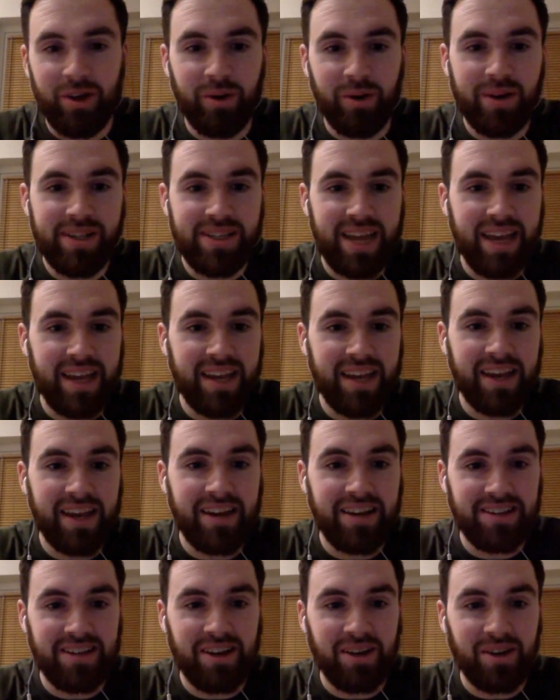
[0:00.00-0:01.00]
who is
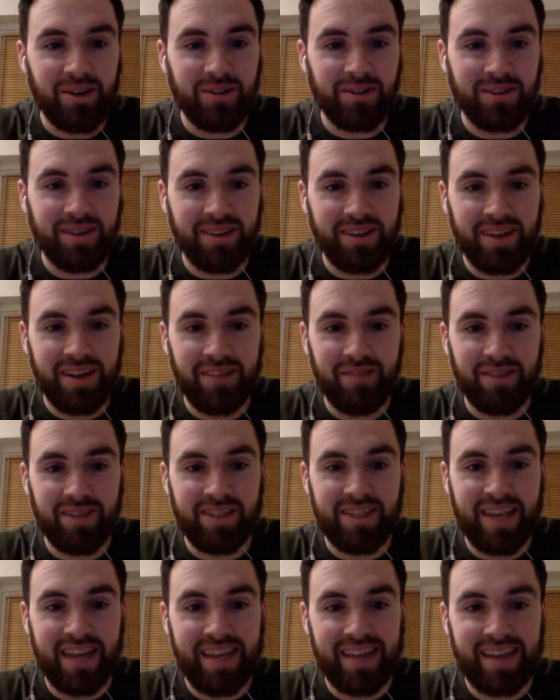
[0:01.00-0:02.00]
80 years old, could
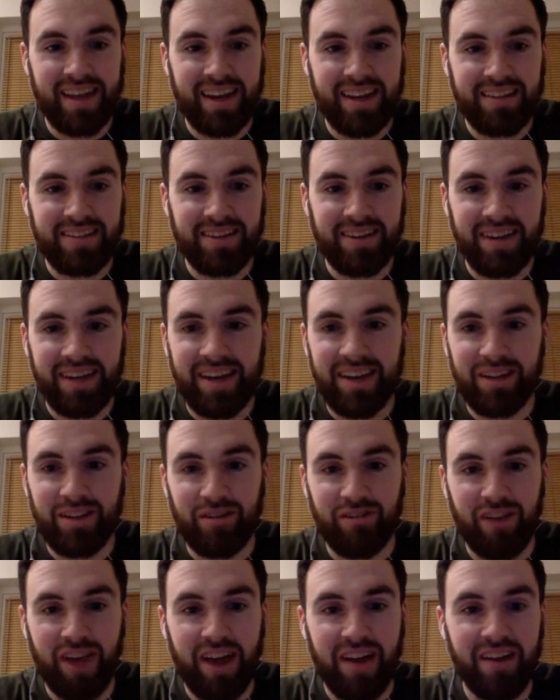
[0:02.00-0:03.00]
even see that Inter
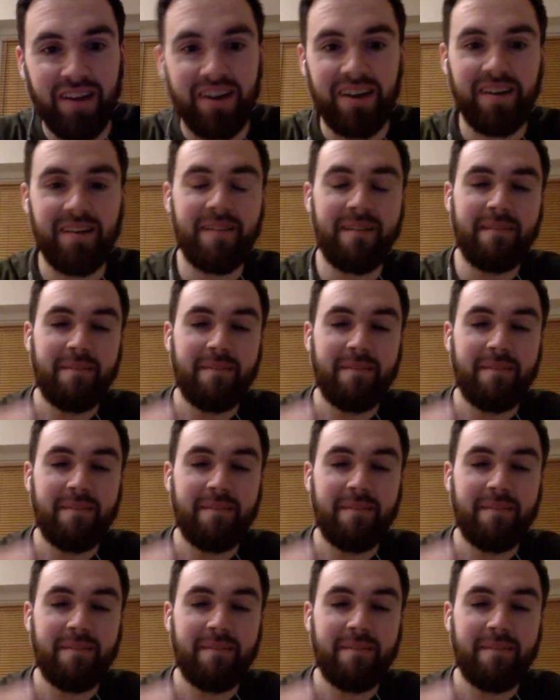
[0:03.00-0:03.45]
needed a defender.